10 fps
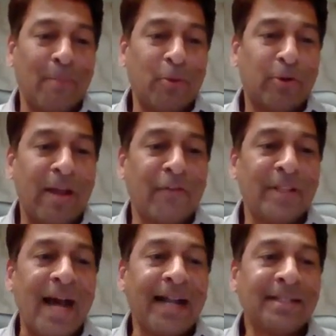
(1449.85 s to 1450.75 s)
So I'm looking
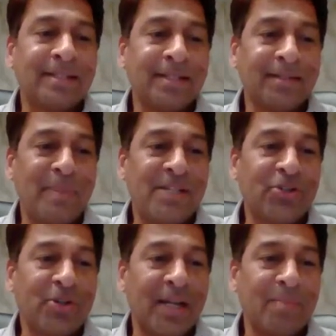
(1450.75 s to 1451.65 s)
for the answer.
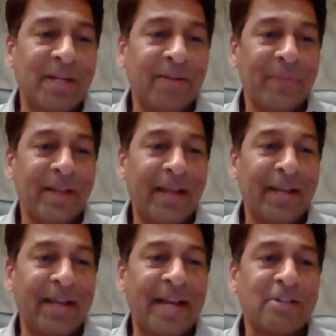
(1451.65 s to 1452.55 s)
Please tell me.
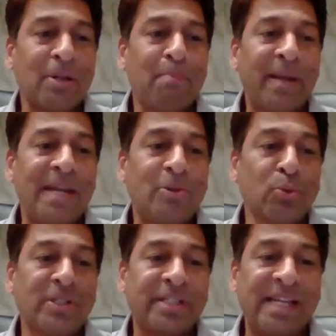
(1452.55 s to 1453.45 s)
In case of
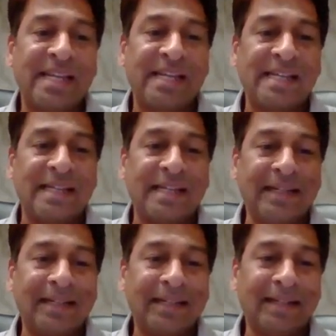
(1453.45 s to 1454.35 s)
B2C,
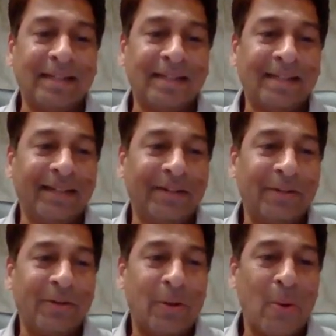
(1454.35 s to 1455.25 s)

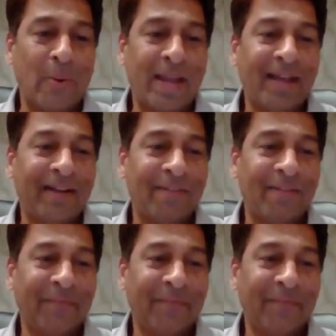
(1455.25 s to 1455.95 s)
okay.